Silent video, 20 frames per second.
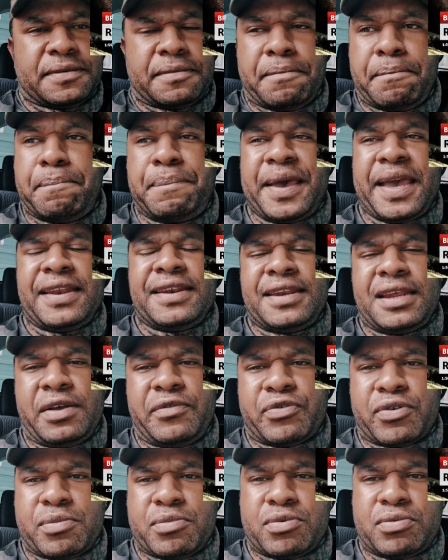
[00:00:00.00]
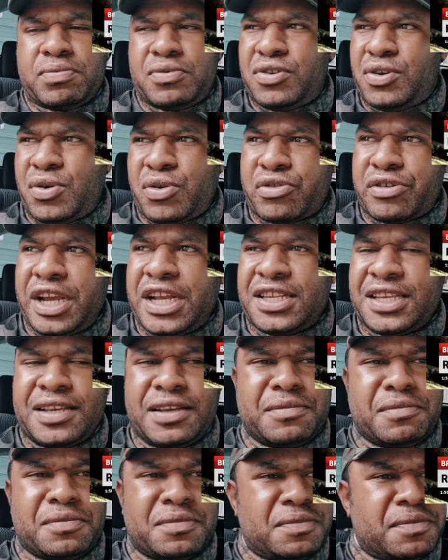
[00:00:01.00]
ban them from, you know,
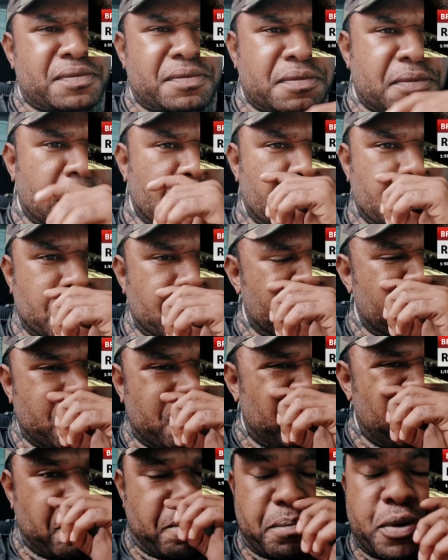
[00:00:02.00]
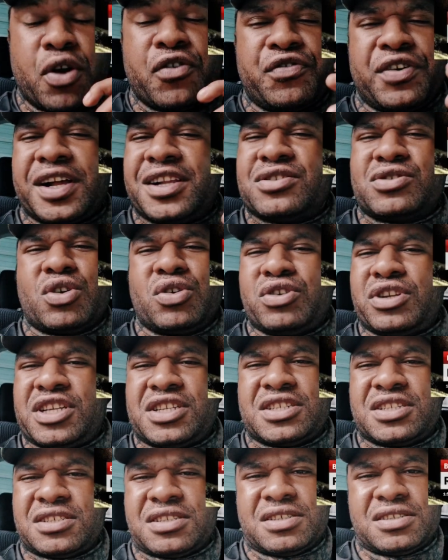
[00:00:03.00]
creating profiles on
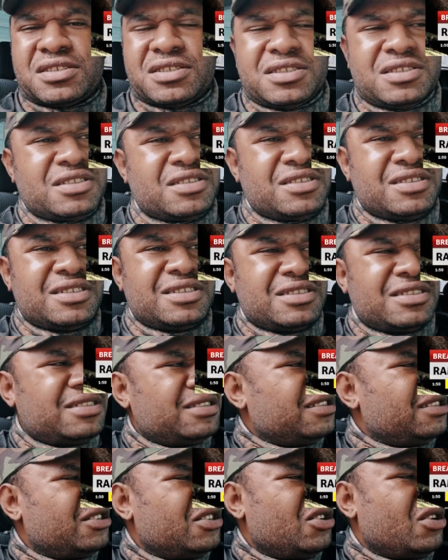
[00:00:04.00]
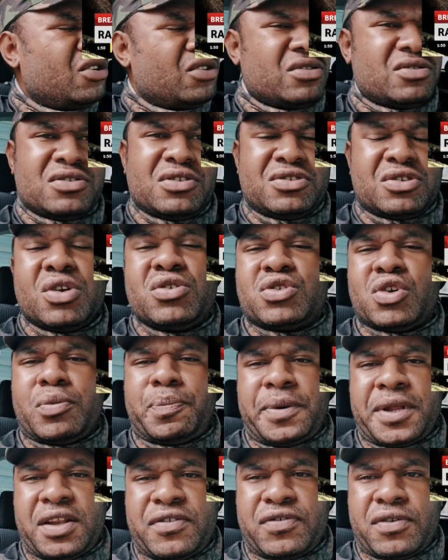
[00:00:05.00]
this, you know, social
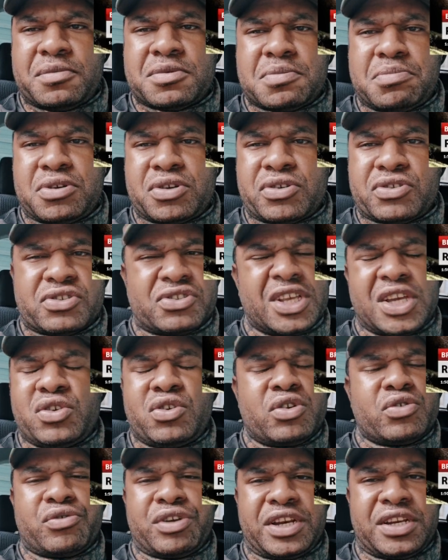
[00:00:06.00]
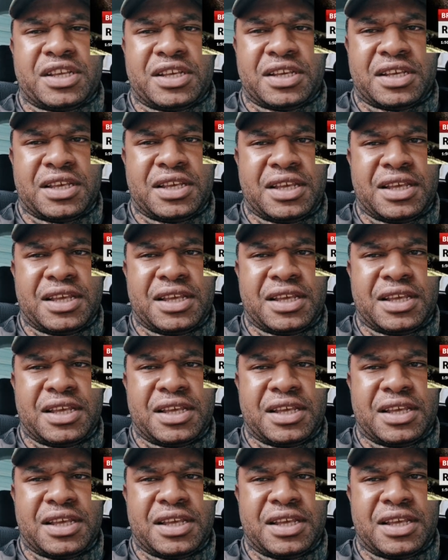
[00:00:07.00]
platforms, because they're not ready.